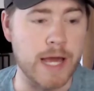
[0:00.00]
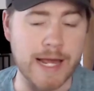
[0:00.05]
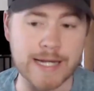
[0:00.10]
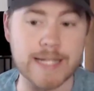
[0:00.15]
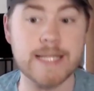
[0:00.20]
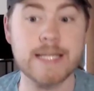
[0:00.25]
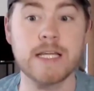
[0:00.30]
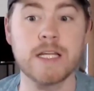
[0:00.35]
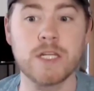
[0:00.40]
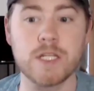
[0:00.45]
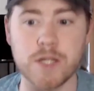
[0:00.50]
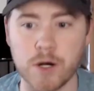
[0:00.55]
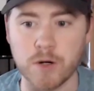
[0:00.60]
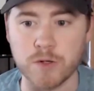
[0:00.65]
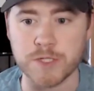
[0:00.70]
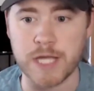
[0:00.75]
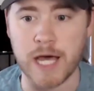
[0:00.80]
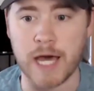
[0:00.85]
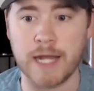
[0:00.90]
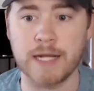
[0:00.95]
And he
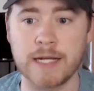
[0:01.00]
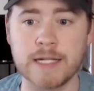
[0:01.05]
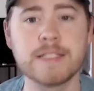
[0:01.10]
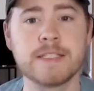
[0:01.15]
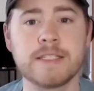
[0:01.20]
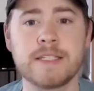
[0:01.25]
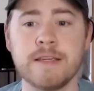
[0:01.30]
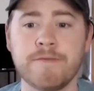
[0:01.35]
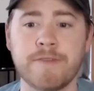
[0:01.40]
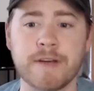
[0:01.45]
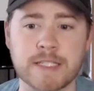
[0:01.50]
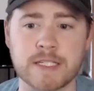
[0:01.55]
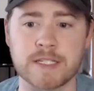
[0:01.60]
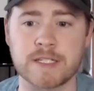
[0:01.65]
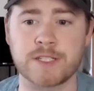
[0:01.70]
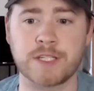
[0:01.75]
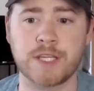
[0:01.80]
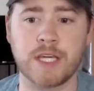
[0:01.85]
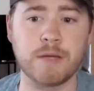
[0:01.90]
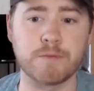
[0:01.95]
knows that. And his
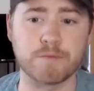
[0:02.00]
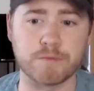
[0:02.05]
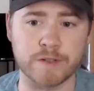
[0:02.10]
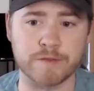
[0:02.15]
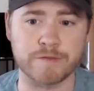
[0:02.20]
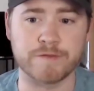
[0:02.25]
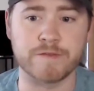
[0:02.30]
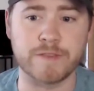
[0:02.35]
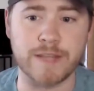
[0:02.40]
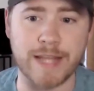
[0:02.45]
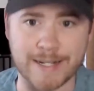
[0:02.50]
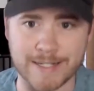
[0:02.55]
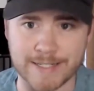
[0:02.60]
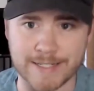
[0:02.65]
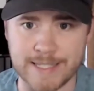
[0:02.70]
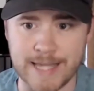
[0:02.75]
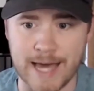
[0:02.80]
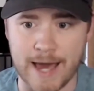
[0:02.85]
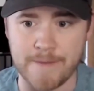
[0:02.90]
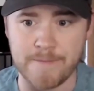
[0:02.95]
defensive scheme
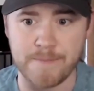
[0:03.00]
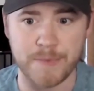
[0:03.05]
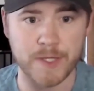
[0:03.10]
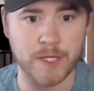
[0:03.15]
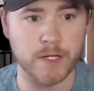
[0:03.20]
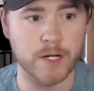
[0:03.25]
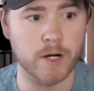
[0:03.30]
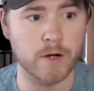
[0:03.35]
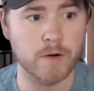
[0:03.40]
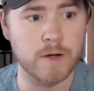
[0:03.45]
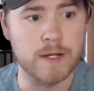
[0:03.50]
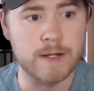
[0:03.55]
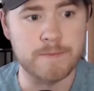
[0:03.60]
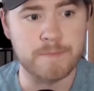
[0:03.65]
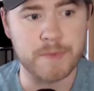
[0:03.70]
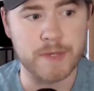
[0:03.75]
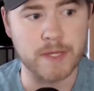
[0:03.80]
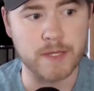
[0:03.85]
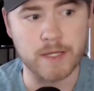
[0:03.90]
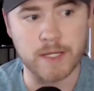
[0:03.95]
reflects that.
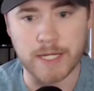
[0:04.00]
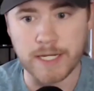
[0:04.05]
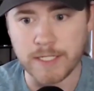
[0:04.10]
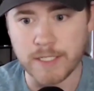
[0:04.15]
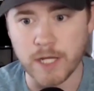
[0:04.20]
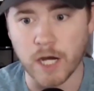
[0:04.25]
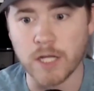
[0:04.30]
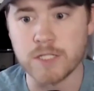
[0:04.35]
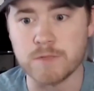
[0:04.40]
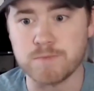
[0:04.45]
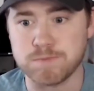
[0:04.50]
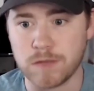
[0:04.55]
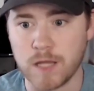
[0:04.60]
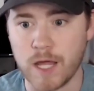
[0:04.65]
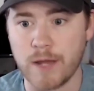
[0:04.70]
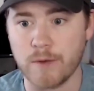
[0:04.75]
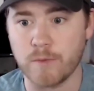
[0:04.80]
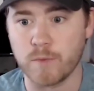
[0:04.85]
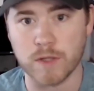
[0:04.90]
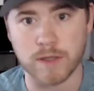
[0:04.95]
He does
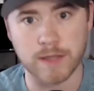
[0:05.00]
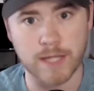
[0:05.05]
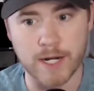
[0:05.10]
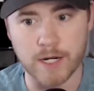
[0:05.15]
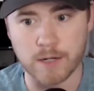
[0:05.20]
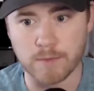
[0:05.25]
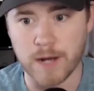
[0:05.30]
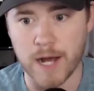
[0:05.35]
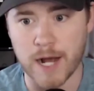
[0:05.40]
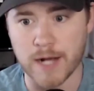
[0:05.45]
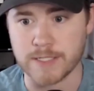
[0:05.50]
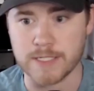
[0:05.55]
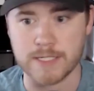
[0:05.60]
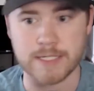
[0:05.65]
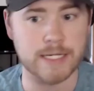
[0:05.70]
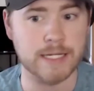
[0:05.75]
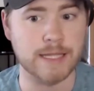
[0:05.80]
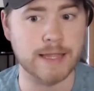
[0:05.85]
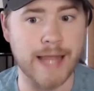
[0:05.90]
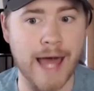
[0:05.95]
play with lighter boxes.
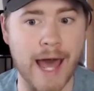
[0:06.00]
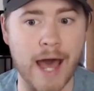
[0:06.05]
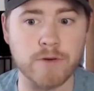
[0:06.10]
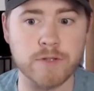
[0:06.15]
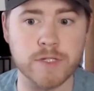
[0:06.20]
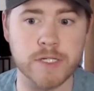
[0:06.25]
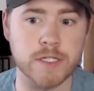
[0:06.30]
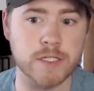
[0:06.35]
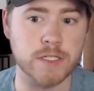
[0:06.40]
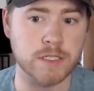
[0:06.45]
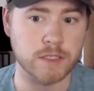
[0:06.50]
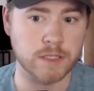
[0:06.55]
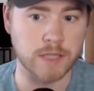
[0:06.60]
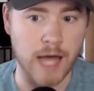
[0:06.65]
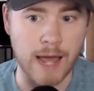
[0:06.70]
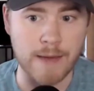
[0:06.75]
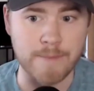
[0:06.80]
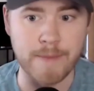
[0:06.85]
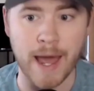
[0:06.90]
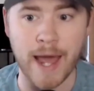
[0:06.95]
He allows his
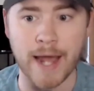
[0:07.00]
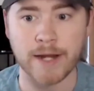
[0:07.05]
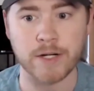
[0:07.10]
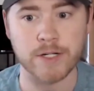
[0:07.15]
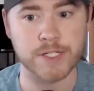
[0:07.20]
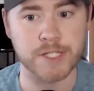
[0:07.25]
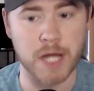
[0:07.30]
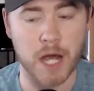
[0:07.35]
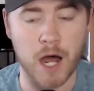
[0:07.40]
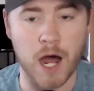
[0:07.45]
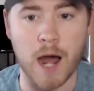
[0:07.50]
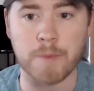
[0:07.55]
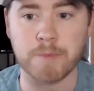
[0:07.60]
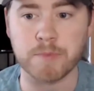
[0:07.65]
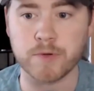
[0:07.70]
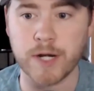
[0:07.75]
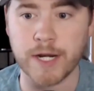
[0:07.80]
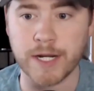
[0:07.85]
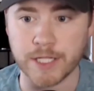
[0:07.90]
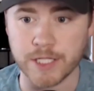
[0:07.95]
linebackers to
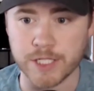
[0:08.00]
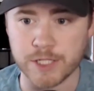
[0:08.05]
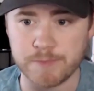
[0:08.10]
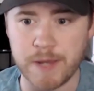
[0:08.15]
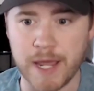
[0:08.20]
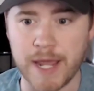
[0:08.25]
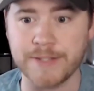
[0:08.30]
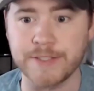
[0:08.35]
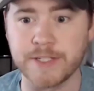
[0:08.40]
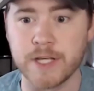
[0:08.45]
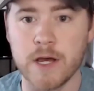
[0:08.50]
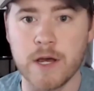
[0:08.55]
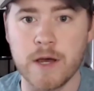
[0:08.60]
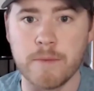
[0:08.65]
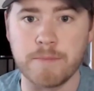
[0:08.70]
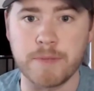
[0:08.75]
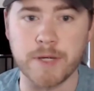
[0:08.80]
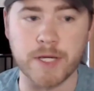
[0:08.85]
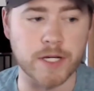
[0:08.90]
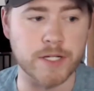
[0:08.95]
operate in space
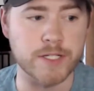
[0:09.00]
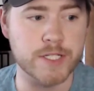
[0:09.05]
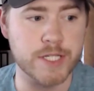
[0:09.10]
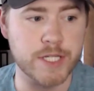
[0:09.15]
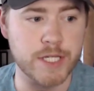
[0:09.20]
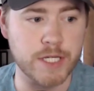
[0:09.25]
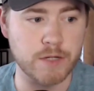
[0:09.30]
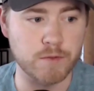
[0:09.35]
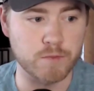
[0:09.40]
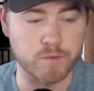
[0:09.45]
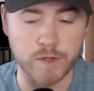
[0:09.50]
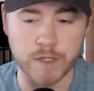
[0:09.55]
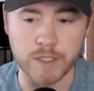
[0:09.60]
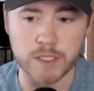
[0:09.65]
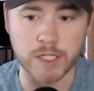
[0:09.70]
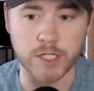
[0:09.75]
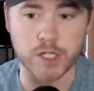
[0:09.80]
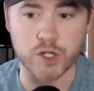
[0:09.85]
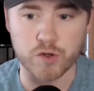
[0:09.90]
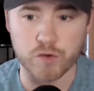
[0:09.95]
because he
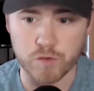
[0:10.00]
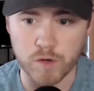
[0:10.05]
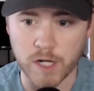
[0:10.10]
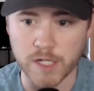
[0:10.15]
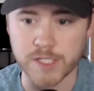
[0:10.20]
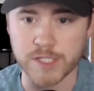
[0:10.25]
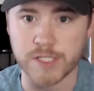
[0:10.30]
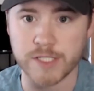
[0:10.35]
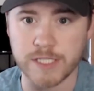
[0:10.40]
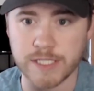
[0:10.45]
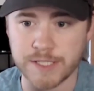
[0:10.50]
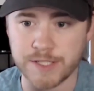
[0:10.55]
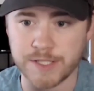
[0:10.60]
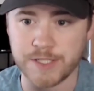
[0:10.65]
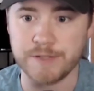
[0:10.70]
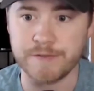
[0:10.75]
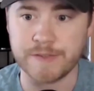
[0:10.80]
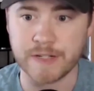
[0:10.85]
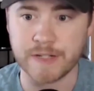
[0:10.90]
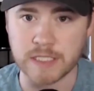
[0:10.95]
really trusts his
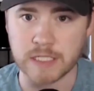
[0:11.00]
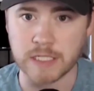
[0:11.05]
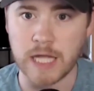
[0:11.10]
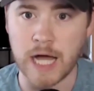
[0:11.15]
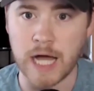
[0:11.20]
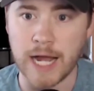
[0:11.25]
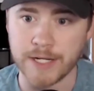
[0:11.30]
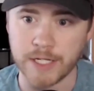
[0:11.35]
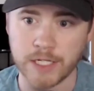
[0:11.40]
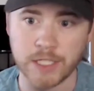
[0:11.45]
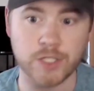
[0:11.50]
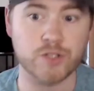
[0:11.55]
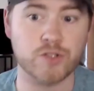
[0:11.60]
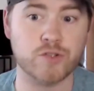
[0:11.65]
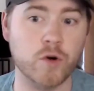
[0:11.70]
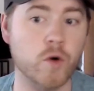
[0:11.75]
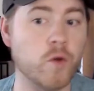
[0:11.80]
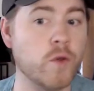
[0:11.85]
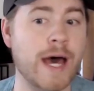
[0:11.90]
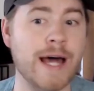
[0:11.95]
defensive line to
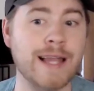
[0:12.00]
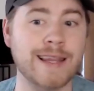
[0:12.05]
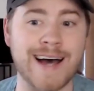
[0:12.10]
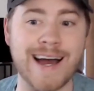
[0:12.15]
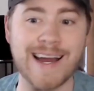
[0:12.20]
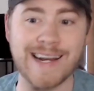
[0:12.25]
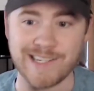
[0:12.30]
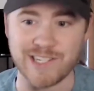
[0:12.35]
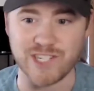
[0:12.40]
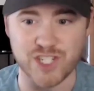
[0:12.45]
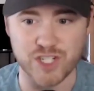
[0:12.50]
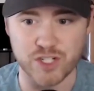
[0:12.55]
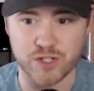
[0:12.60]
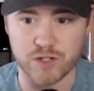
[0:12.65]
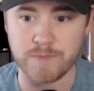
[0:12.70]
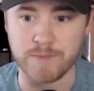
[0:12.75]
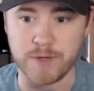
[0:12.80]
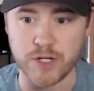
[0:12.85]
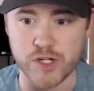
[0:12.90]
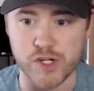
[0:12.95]
control that line of
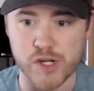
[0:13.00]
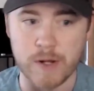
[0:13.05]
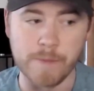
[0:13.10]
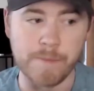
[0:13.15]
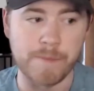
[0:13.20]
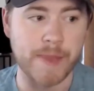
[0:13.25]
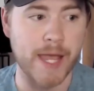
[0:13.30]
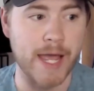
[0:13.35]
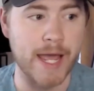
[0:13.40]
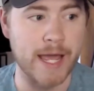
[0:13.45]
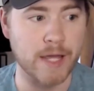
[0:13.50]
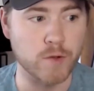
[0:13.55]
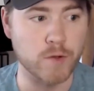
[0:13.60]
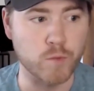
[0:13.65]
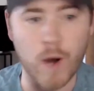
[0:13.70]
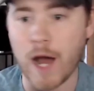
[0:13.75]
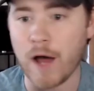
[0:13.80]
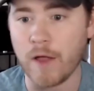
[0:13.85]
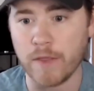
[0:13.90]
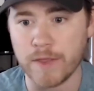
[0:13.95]
scrimmage. And
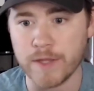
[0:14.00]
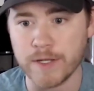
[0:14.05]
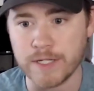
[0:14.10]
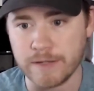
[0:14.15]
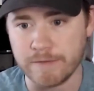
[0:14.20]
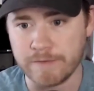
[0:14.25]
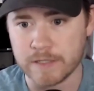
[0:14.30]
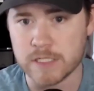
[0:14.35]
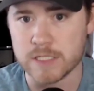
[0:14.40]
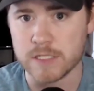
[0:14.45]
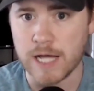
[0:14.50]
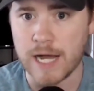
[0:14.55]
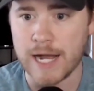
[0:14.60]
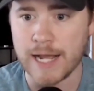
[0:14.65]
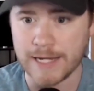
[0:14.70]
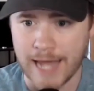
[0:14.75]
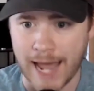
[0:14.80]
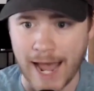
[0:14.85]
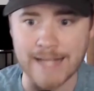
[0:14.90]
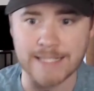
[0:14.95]
while the defensive
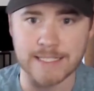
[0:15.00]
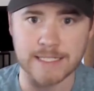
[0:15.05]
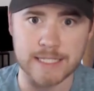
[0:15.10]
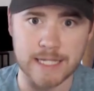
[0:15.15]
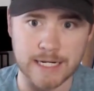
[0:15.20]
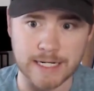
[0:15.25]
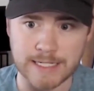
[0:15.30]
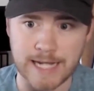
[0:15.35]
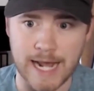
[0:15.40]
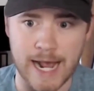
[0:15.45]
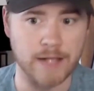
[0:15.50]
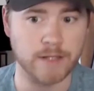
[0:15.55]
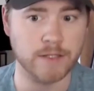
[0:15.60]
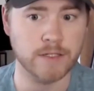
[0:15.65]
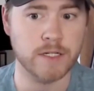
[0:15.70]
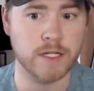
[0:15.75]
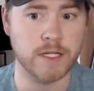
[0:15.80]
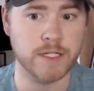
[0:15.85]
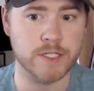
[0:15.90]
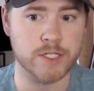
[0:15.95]
line has a lot of
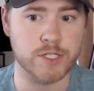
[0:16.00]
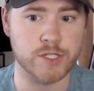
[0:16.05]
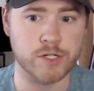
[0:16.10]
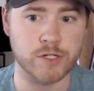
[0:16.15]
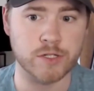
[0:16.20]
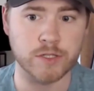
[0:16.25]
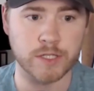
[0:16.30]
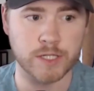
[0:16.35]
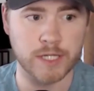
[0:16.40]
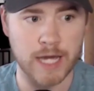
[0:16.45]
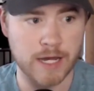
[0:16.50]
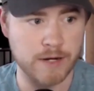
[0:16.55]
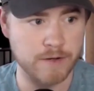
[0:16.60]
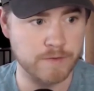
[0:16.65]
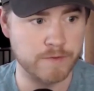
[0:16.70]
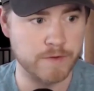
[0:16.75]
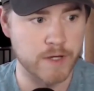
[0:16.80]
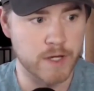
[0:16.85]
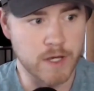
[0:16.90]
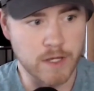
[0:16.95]
talent, it's certainly, out
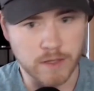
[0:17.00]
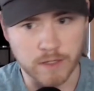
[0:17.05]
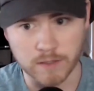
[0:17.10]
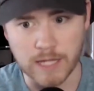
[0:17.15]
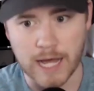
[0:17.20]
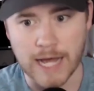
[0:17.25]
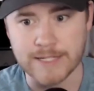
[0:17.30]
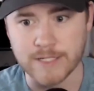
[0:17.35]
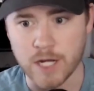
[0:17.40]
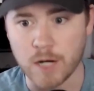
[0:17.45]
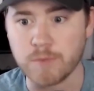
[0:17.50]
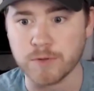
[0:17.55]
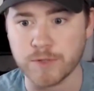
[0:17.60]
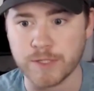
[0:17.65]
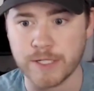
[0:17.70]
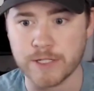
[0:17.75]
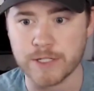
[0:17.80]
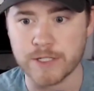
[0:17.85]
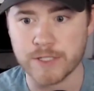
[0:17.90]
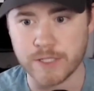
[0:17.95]
of the last couple
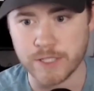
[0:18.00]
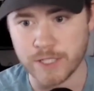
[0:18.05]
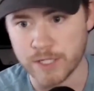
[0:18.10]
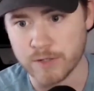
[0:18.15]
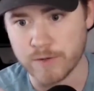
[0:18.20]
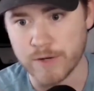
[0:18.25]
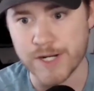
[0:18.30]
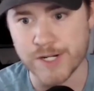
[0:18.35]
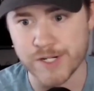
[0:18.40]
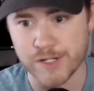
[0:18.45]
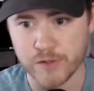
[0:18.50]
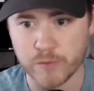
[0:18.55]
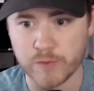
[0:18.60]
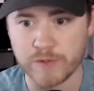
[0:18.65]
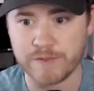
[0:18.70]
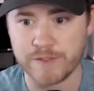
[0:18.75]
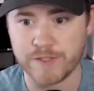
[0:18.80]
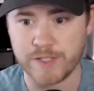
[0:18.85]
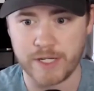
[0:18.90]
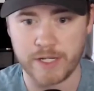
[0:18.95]
of years, the iterations
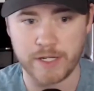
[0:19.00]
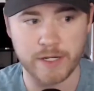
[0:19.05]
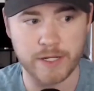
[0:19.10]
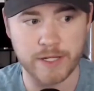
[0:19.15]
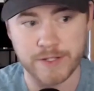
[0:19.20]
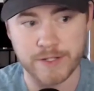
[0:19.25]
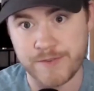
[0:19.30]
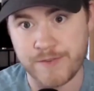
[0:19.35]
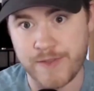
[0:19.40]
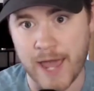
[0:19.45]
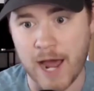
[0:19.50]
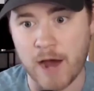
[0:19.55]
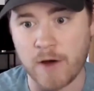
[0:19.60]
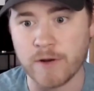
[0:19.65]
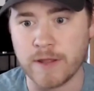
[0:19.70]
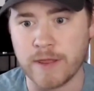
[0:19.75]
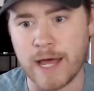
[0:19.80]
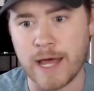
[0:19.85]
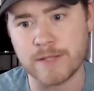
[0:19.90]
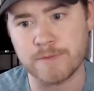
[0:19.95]
we've seen is
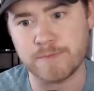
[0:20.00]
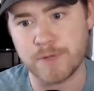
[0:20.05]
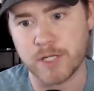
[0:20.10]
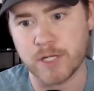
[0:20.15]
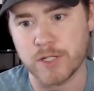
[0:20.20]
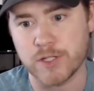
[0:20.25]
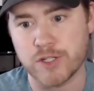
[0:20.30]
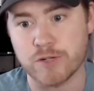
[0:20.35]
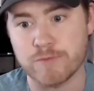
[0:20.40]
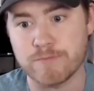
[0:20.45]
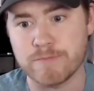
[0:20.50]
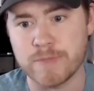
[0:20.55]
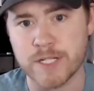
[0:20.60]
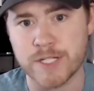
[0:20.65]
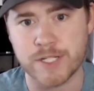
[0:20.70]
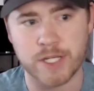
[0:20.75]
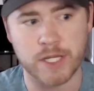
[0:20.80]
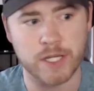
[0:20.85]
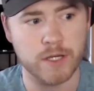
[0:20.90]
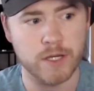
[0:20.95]
down. And that's because you're
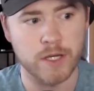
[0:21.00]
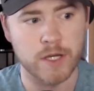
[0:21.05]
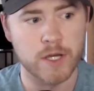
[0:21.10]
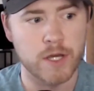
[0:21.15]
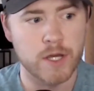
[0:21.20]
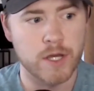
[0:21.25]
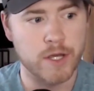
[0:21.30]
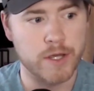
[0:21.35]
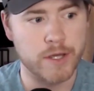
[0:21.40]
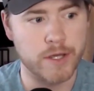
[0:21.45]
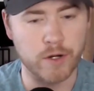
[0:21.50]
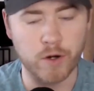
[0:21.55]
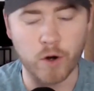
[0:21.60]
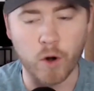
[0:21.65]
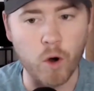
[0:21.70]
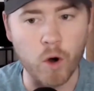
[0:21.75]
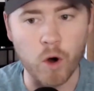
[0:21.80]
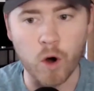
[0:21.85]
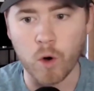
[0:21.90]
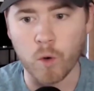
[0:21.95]
missing an
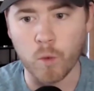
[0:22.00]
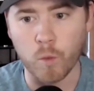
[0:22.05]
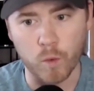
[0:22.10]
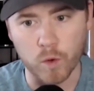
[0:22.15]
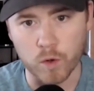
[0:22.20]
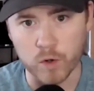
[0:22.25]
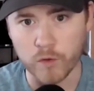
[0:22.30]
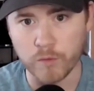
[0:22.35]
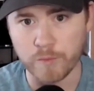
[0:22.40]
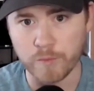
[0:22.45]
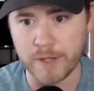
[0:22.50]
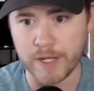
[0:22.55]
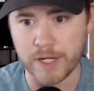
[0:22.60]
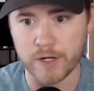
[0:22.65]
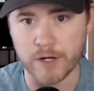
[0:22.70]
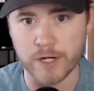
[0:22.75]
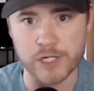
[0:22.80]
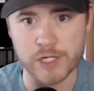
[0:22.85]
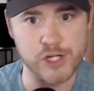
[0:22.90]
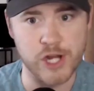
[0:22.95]
all-world
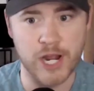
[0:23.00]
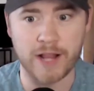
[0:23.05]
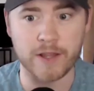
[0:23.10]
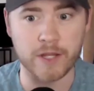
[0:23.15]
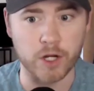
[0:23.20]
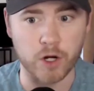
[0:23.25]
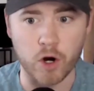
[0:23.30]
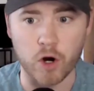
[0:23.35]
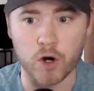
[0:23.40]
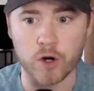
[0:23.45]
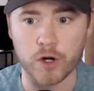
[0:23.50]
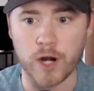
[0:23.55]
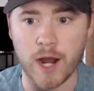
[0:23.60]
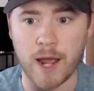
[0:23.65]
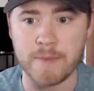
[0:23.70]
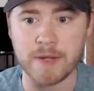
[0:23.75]
beater in Jalen Carter.